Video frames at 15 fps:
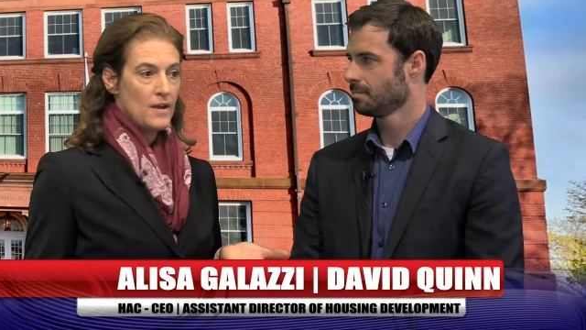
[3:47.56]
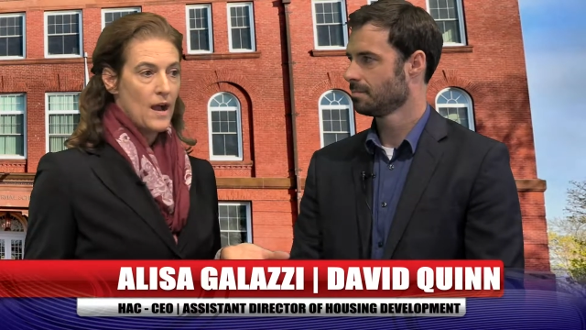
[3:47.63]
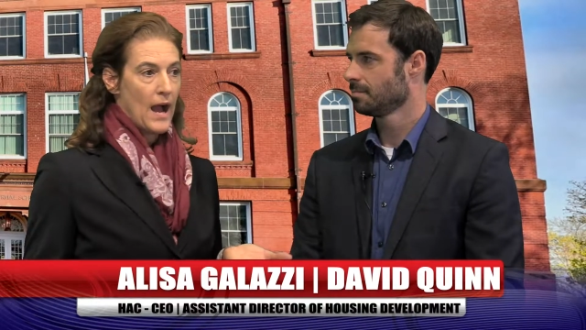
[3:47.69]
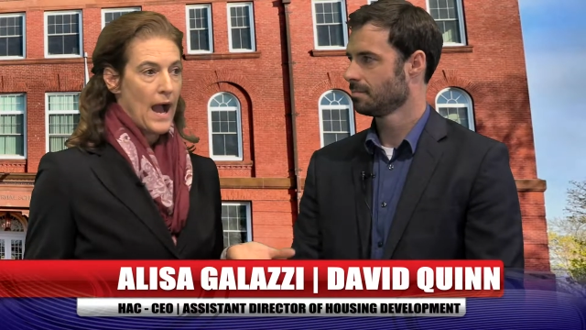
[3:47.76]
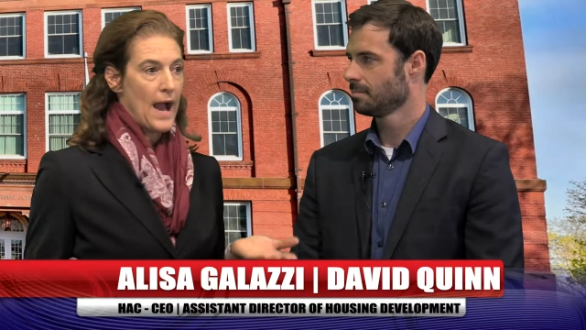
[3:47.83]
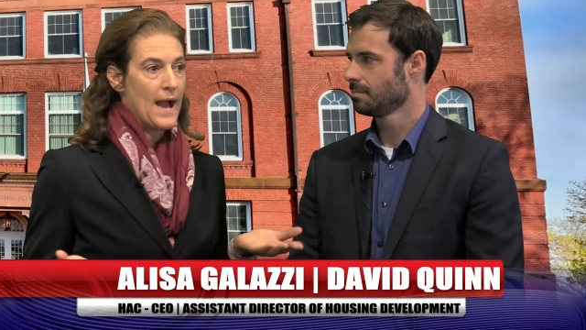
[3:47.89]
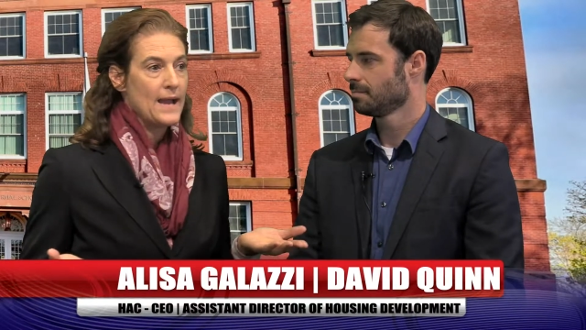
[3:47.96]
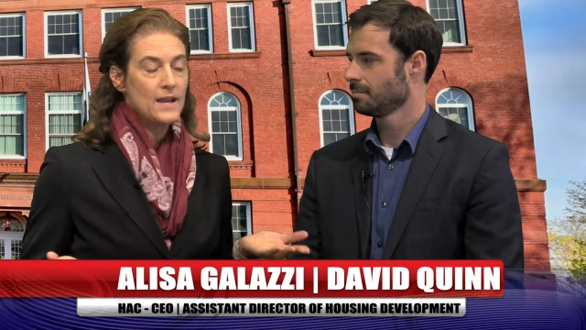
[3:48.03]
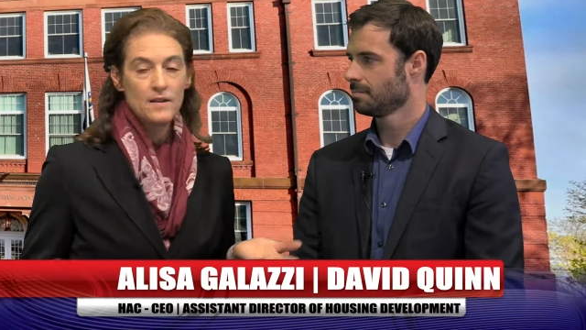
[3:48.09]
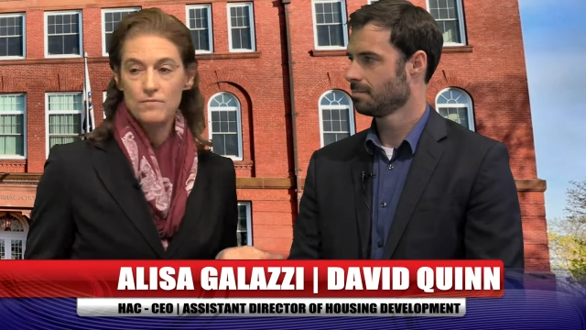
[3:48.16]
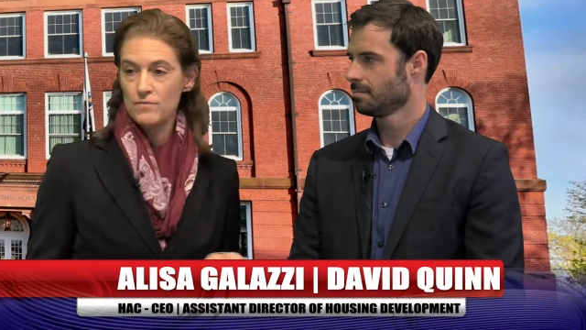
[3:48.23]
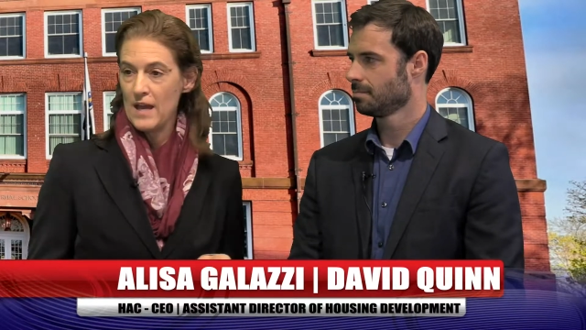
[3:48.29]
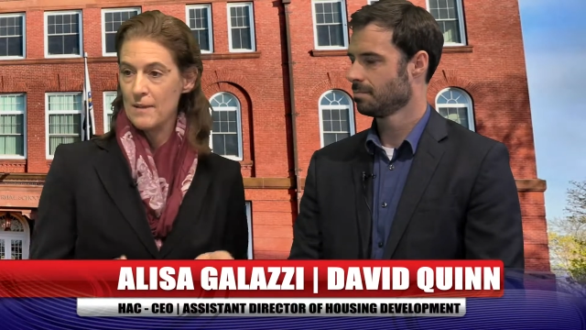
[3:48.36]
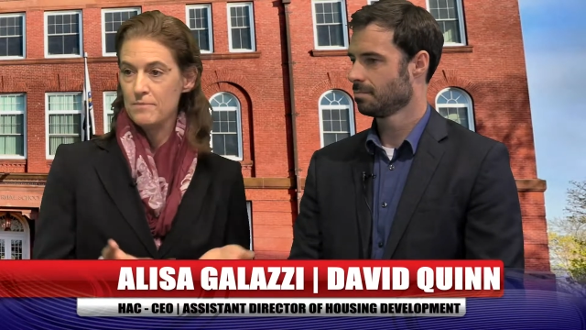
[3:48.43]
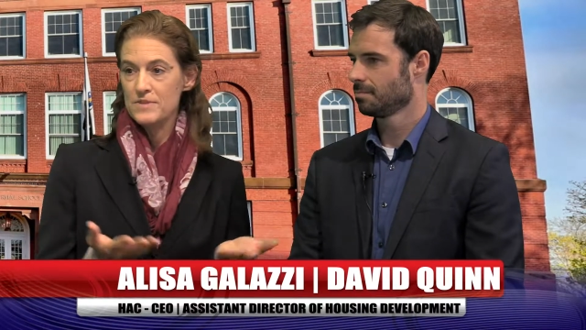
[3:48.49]
Speaker 1: I
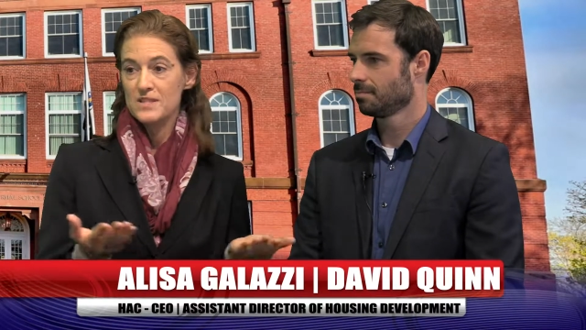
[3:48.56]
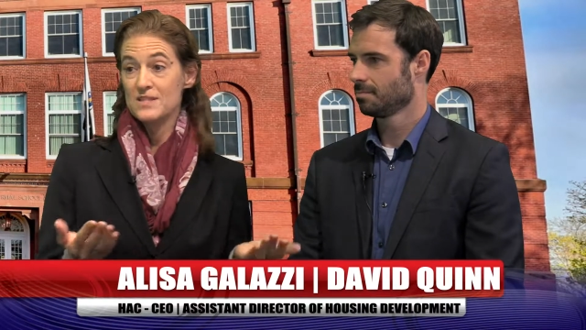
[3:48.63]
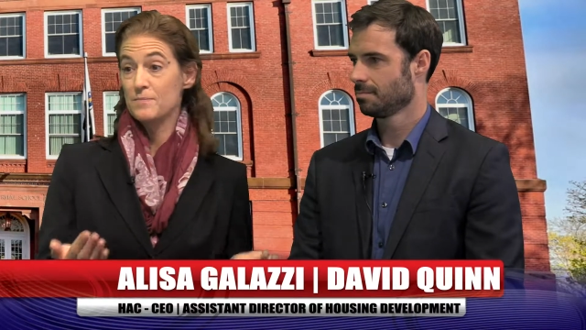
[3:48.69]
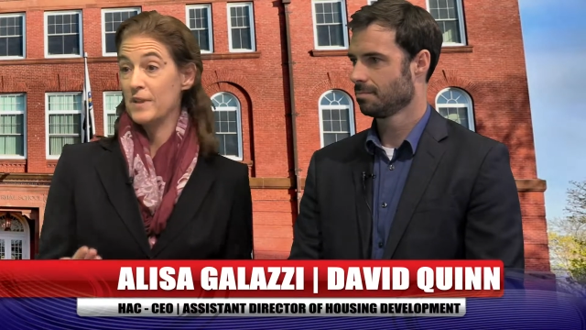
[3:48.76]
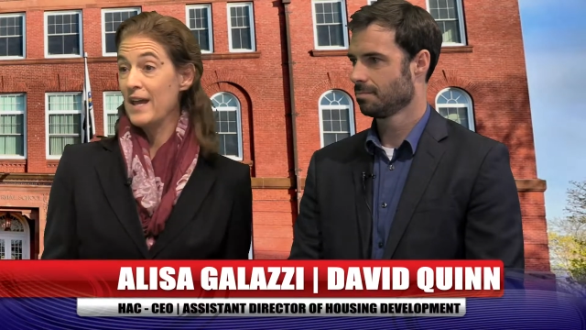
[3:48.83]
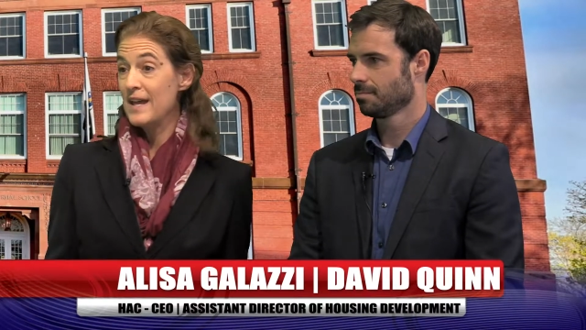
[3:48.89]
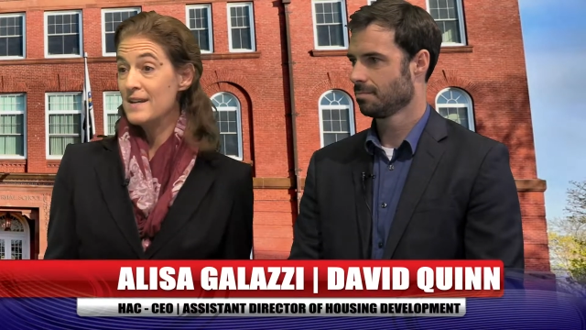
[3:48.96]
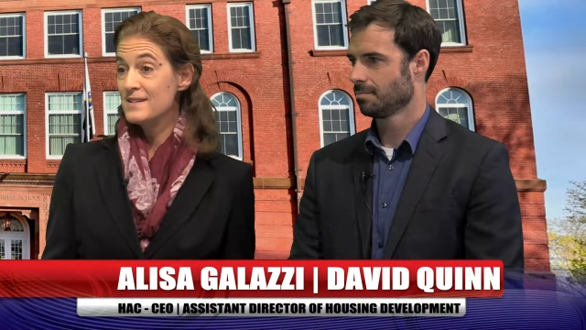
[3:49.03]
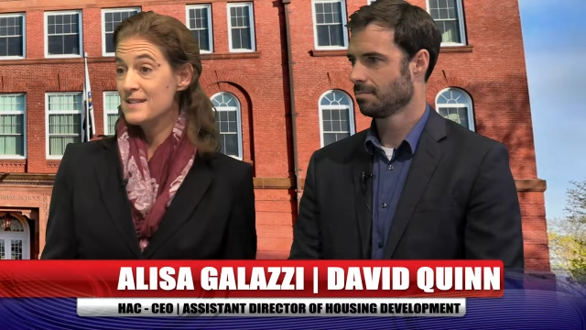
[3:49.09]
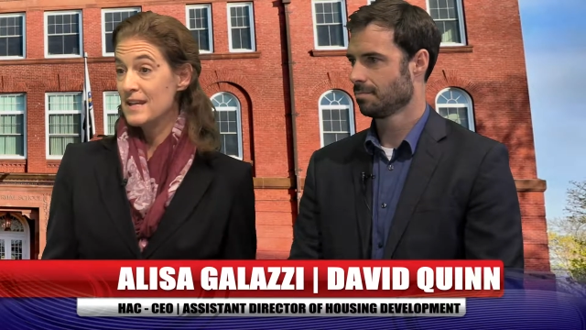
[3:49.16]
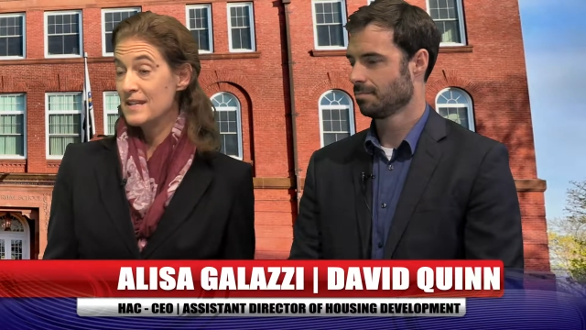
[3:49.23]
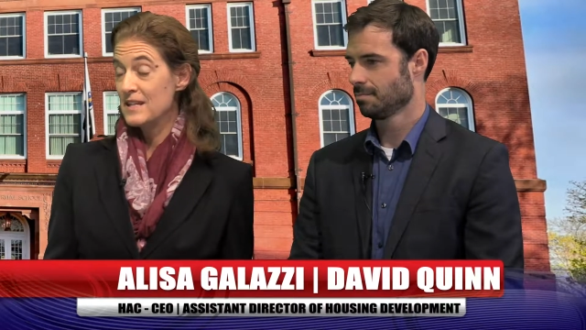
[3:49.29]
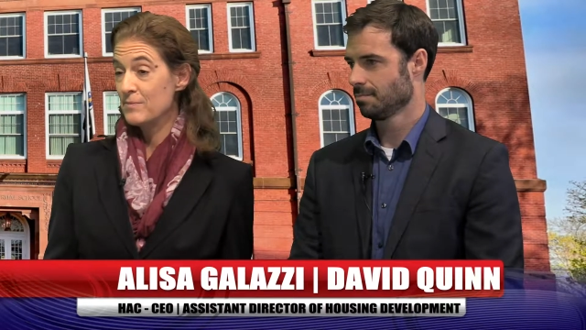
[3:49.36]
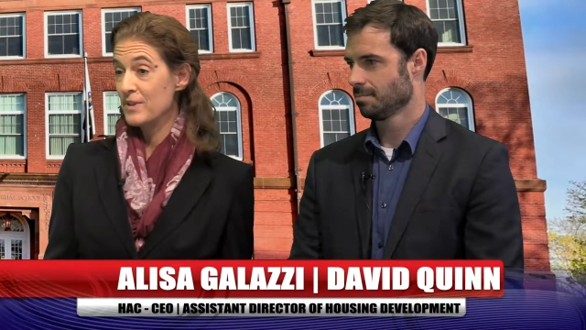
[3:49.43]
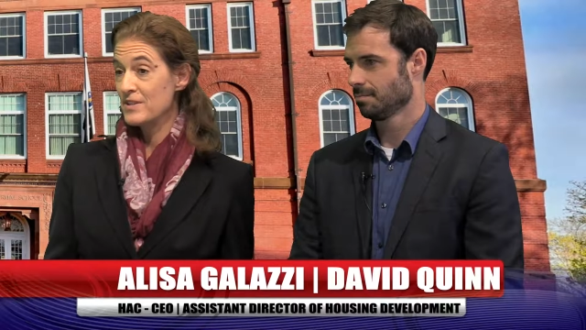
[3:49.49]
am displaced, I
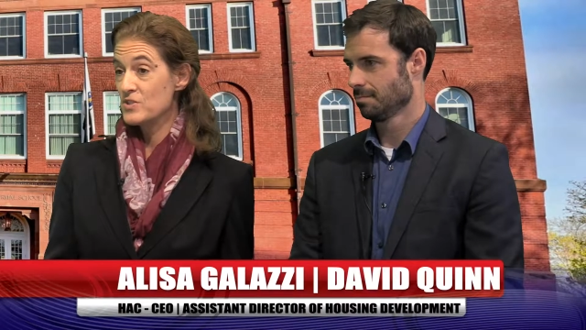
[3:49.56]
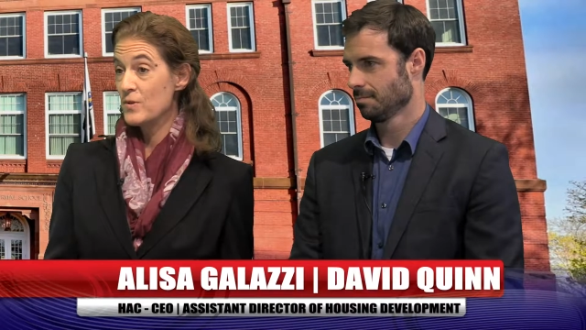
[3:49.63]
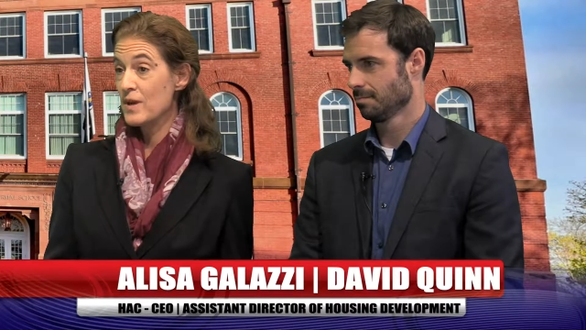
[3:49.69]
need a place to